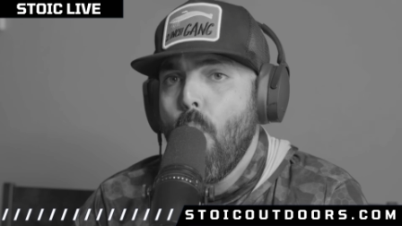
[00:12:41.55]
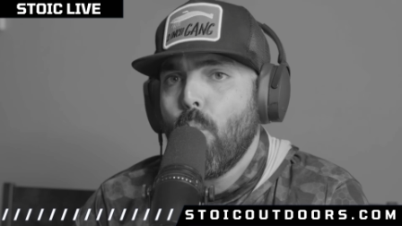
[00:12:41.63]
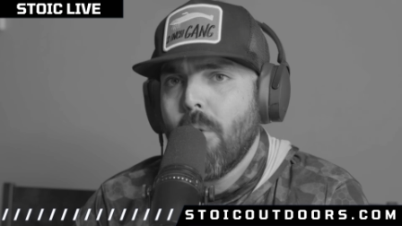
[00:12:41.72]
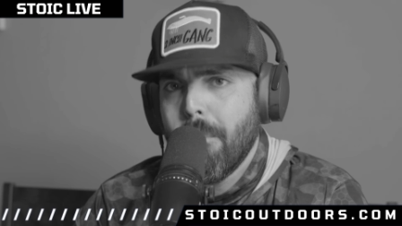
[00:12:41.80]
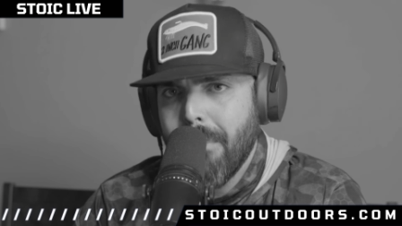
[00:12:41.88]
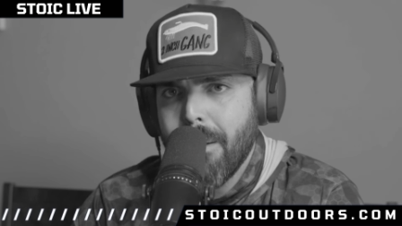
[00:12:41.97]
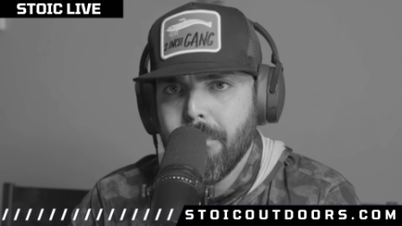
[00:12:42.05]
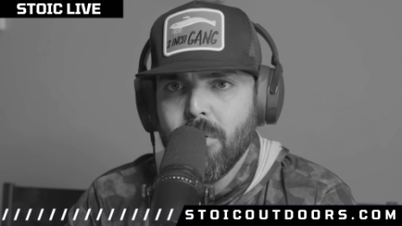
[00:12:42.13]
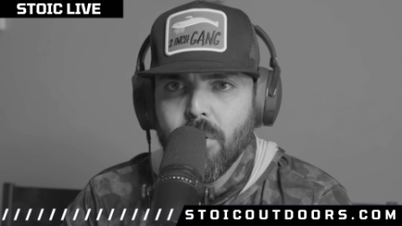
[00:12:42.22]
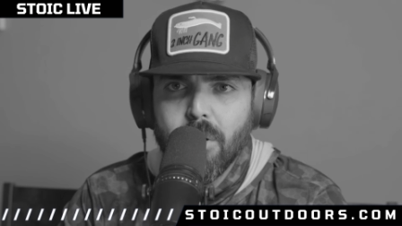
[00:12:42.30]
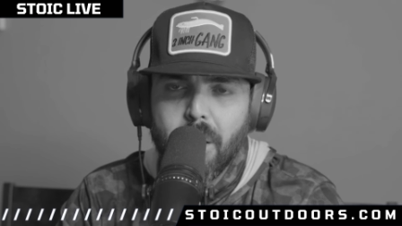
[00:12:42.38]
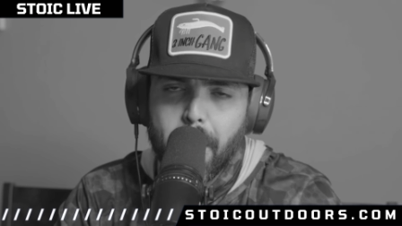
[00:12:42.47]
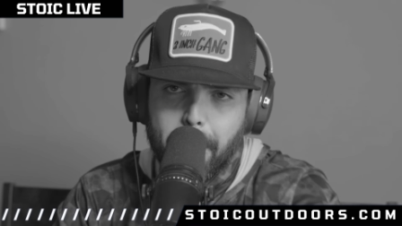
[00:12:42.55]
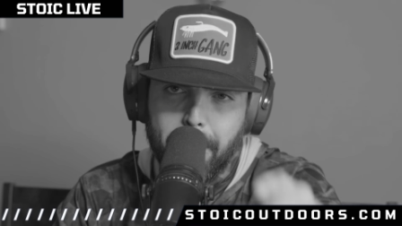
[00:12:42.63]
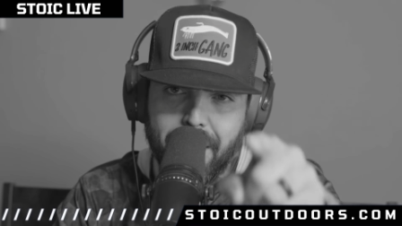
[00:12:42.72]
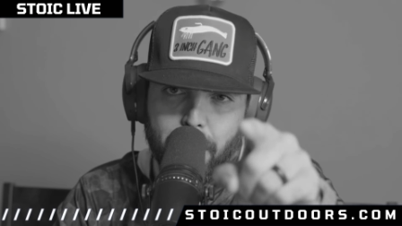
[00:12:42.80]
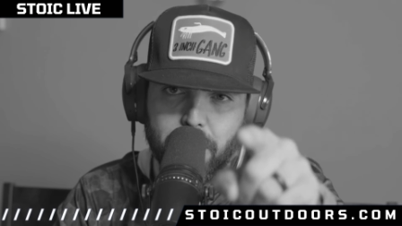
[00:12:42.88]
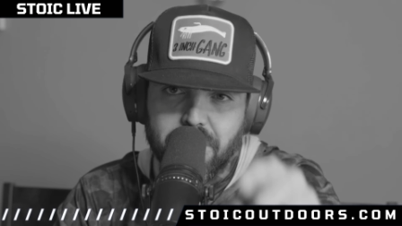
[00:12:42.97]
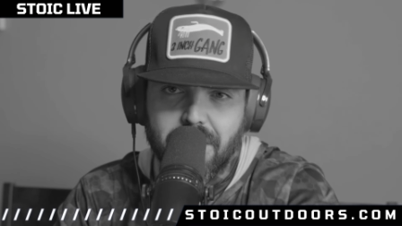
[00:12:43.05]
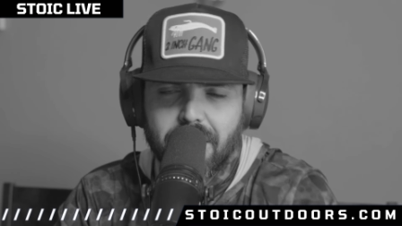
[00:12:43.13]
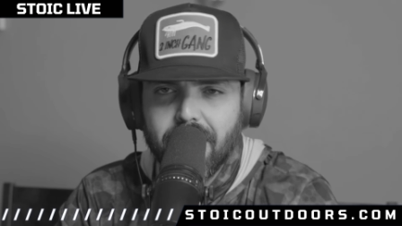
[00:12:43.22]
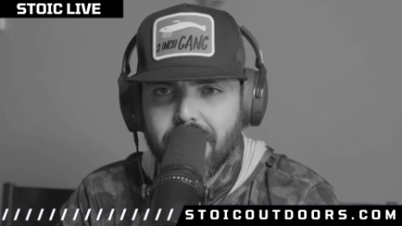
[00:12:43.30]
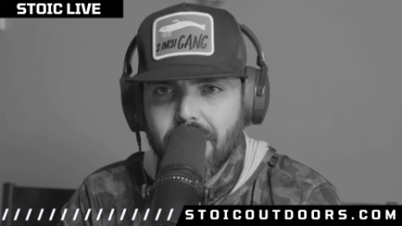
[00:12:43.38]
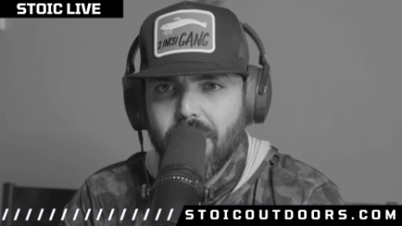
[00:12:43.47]
Remember, be
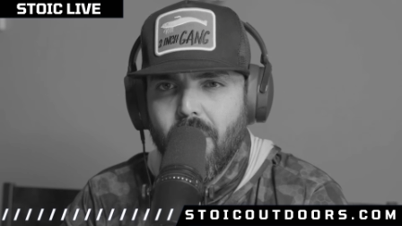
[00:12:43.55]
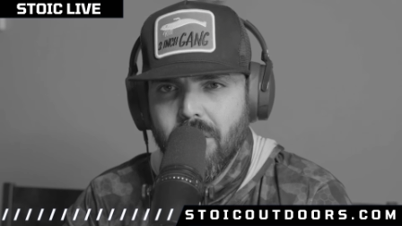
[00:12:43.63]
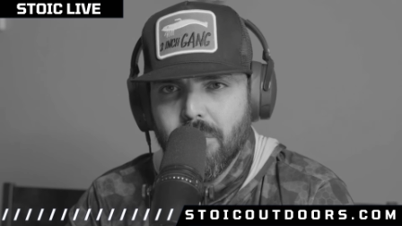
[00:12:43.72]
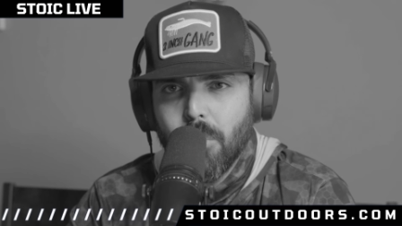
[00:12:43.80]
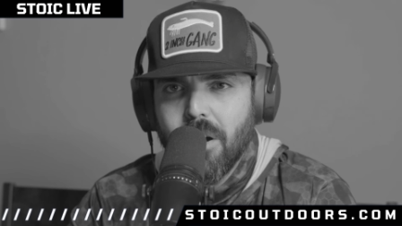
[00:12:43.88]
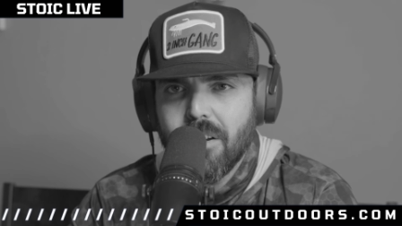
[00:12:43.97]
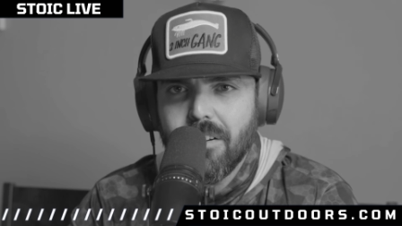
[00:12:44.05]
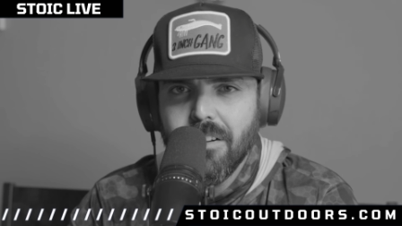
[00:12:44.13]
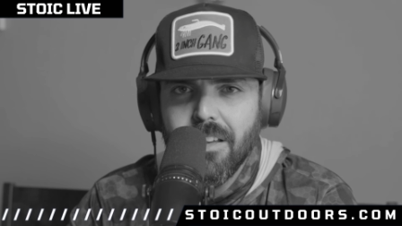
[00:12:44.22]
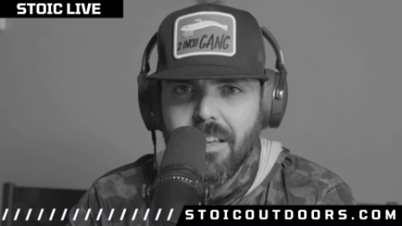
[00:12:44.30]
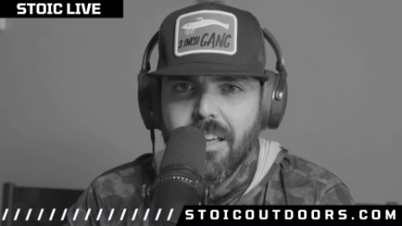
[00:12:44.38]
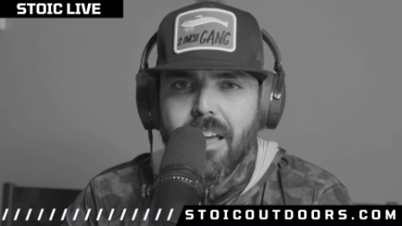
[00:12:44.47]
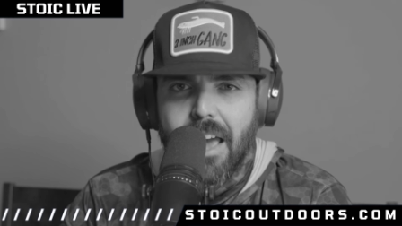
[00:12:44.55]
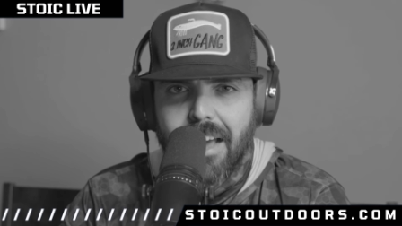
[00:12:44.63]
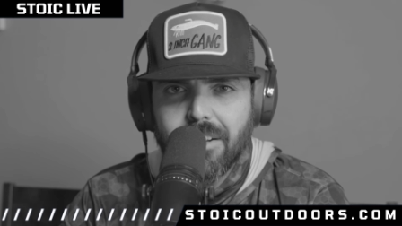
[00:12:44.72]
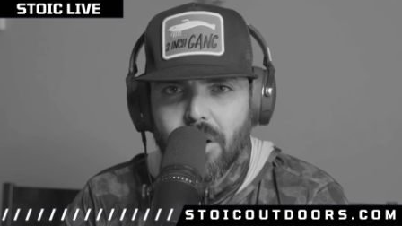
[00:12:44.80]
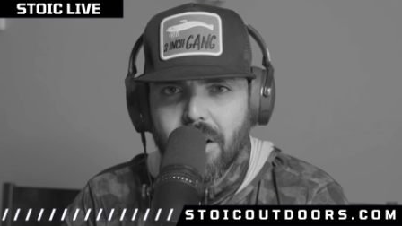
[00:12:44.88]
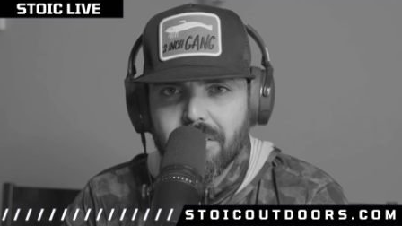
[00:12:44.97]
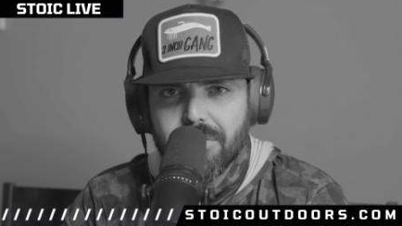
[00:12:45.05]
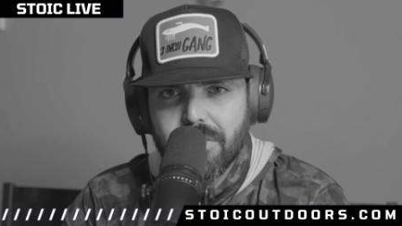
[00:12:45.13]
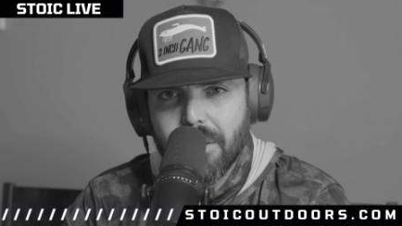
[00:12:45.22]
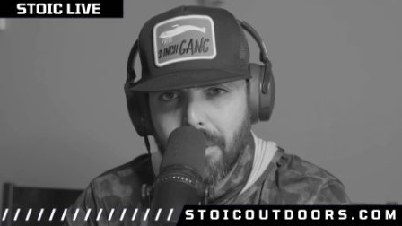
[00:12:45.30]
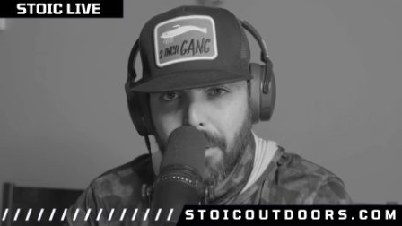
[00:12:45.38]
resilient on the water and off.